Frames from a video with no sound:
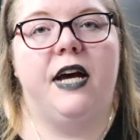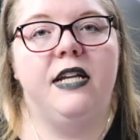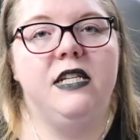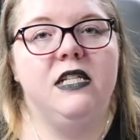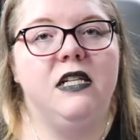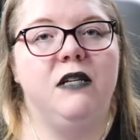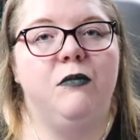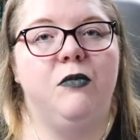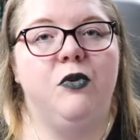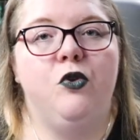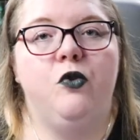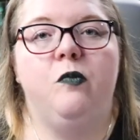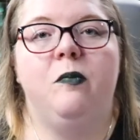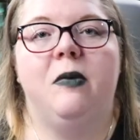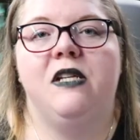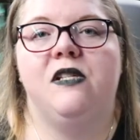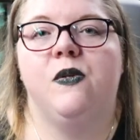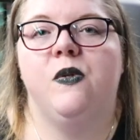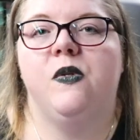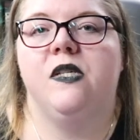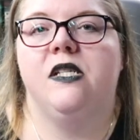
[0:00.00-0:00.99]
The Hunting Moon
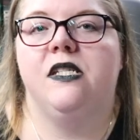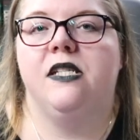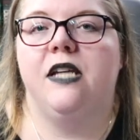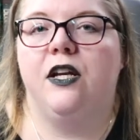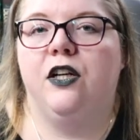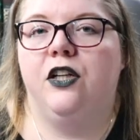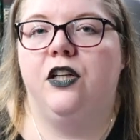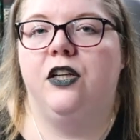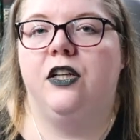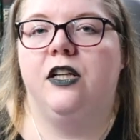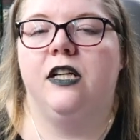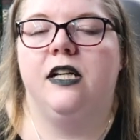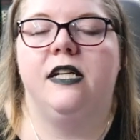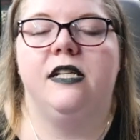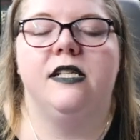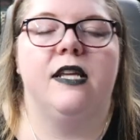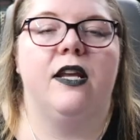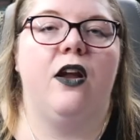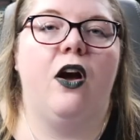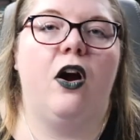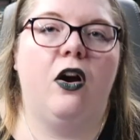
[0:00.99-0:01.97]
by Susan Dennard
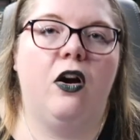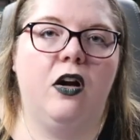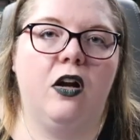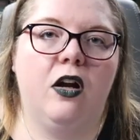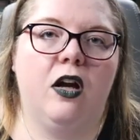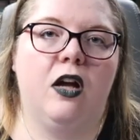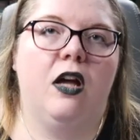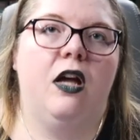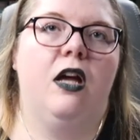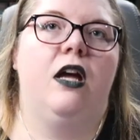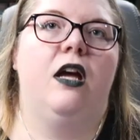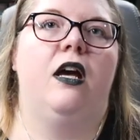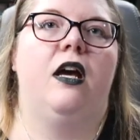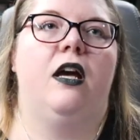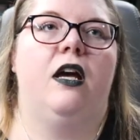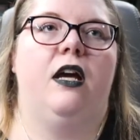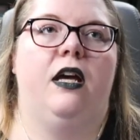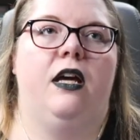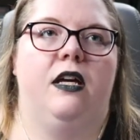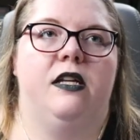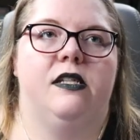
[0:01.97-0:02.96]
is an arc.
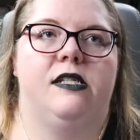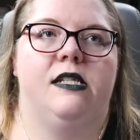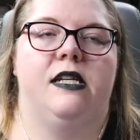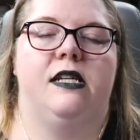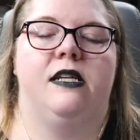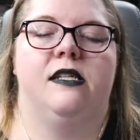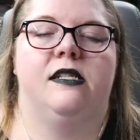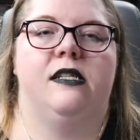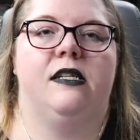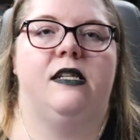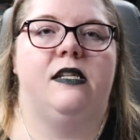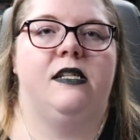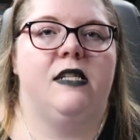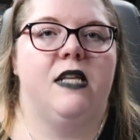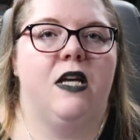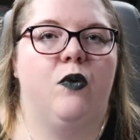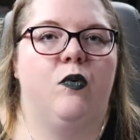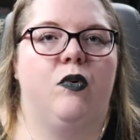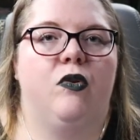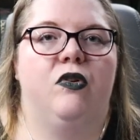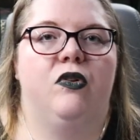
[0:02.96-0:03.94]
It is the
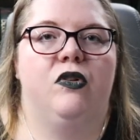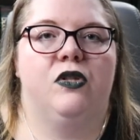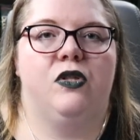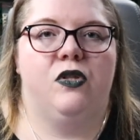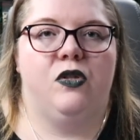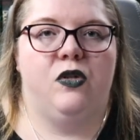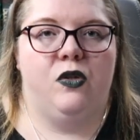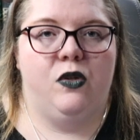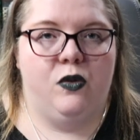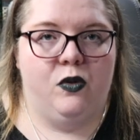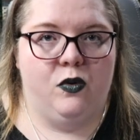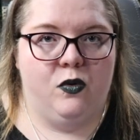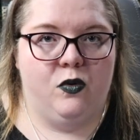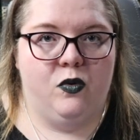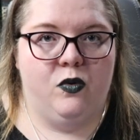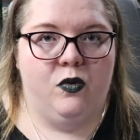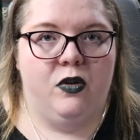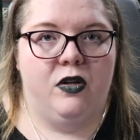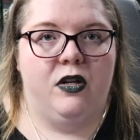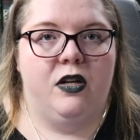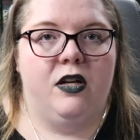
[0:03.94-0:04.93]
sequel
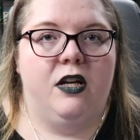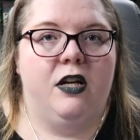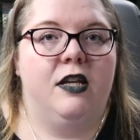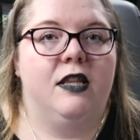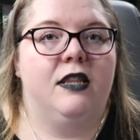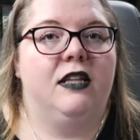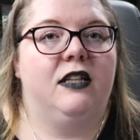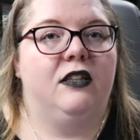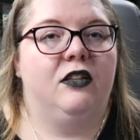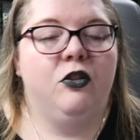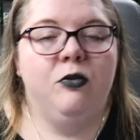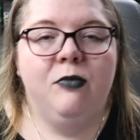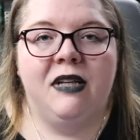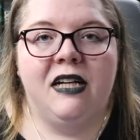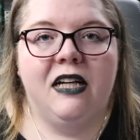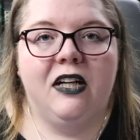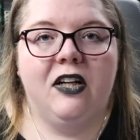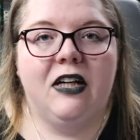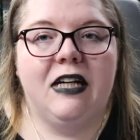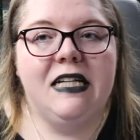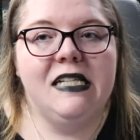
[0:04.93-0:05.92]
to The
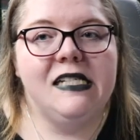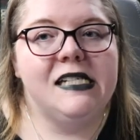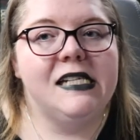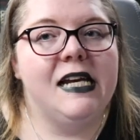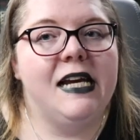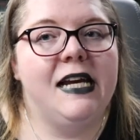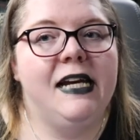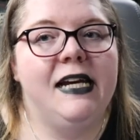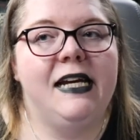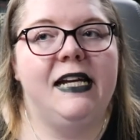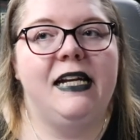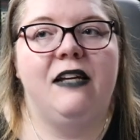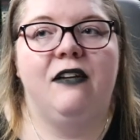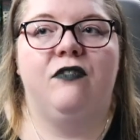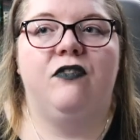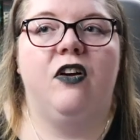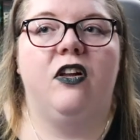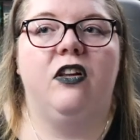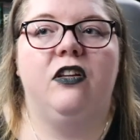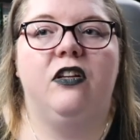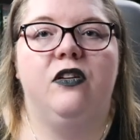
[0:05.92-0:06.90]
Luminaries and it
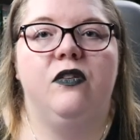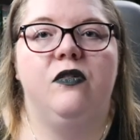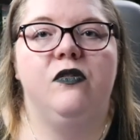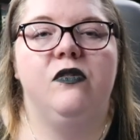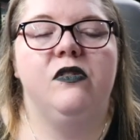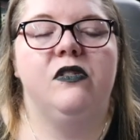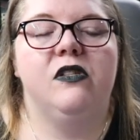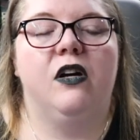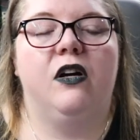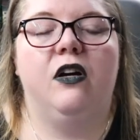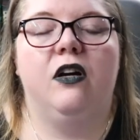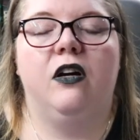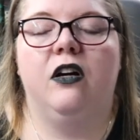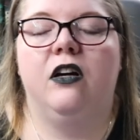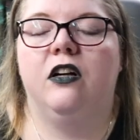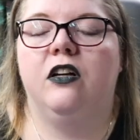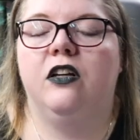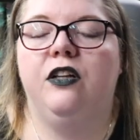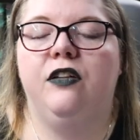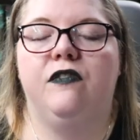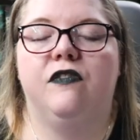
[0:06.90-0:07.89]
follows
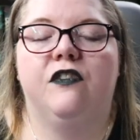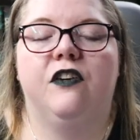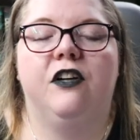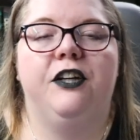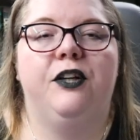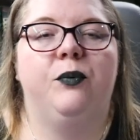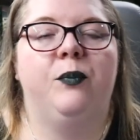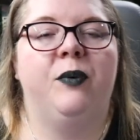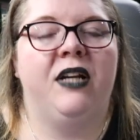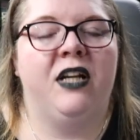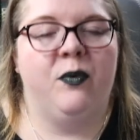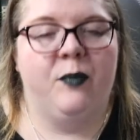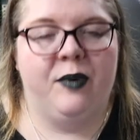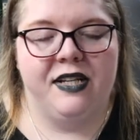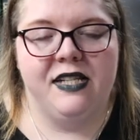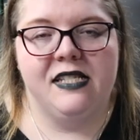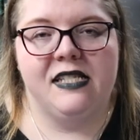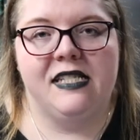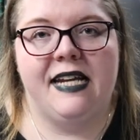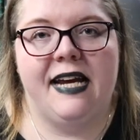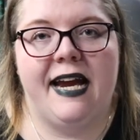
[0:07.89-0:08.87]
our good friend Winnie
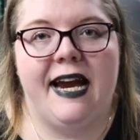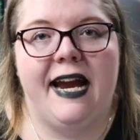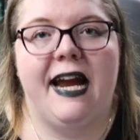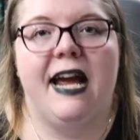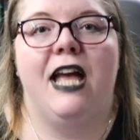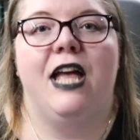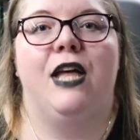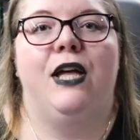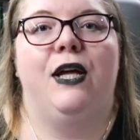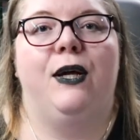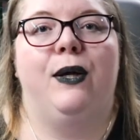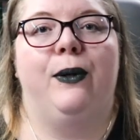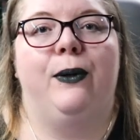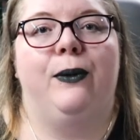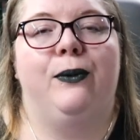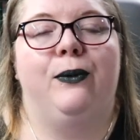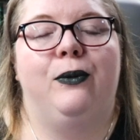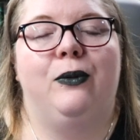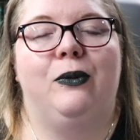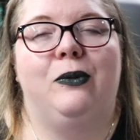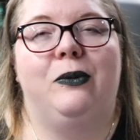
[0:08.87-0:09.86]
Wednesday
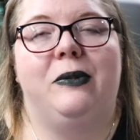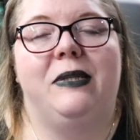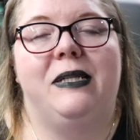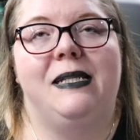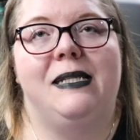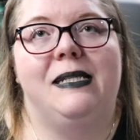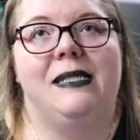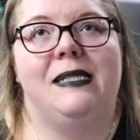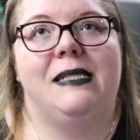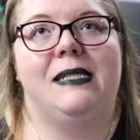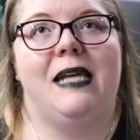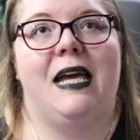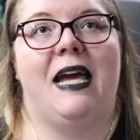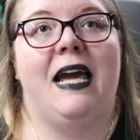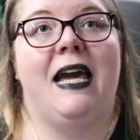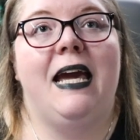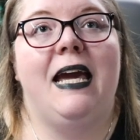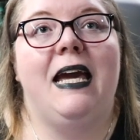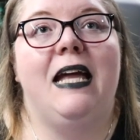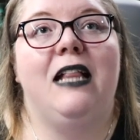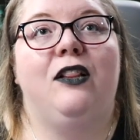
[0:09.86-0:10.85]
who is
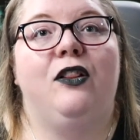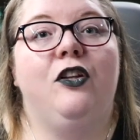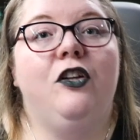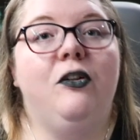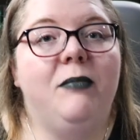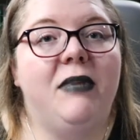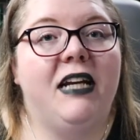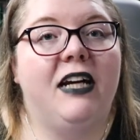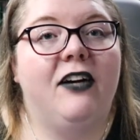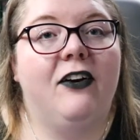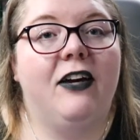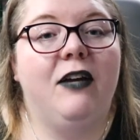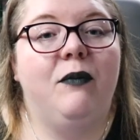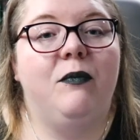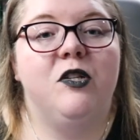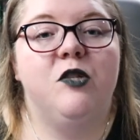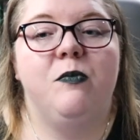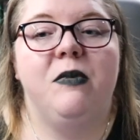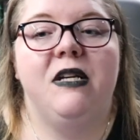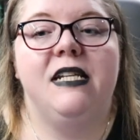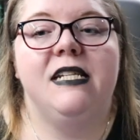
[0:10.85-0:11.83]
a luminary
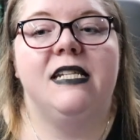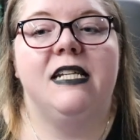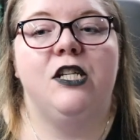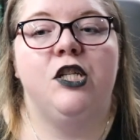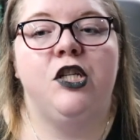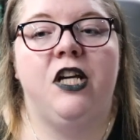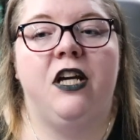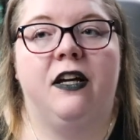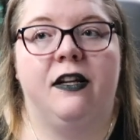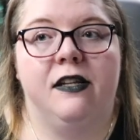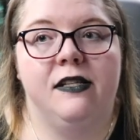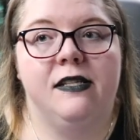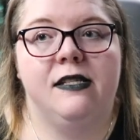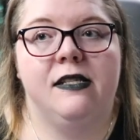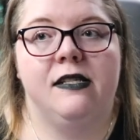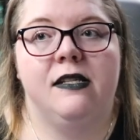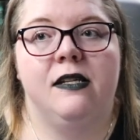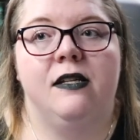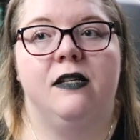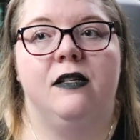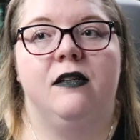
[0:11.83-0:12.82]
which means that she
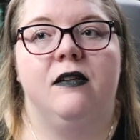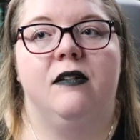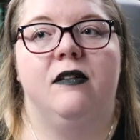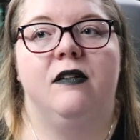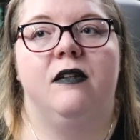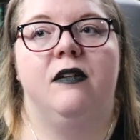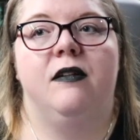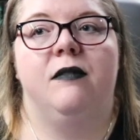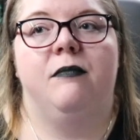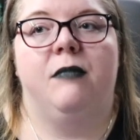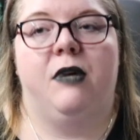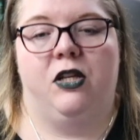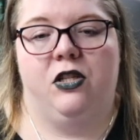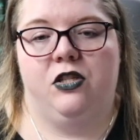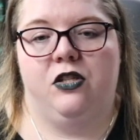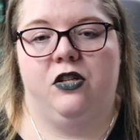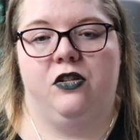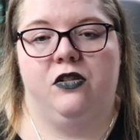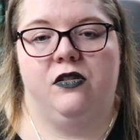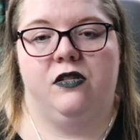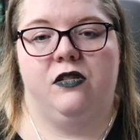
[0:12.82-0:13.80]
hunts
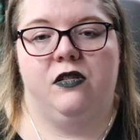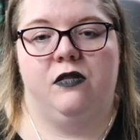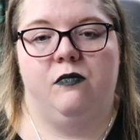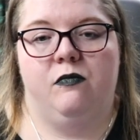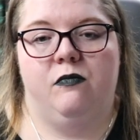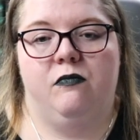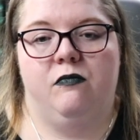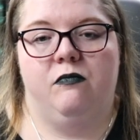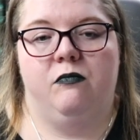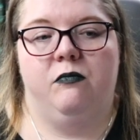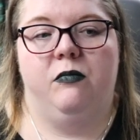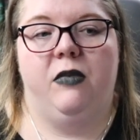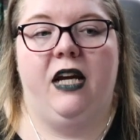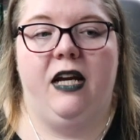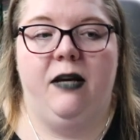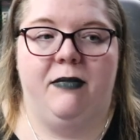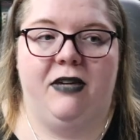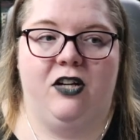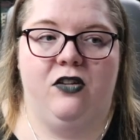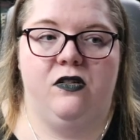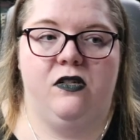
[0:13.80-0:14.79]
monsters,
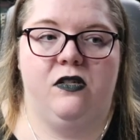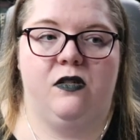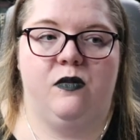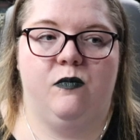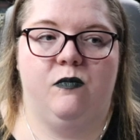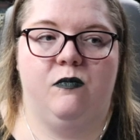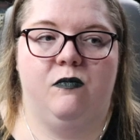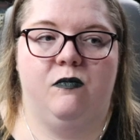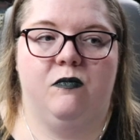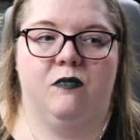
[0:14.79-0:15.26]
nightmares,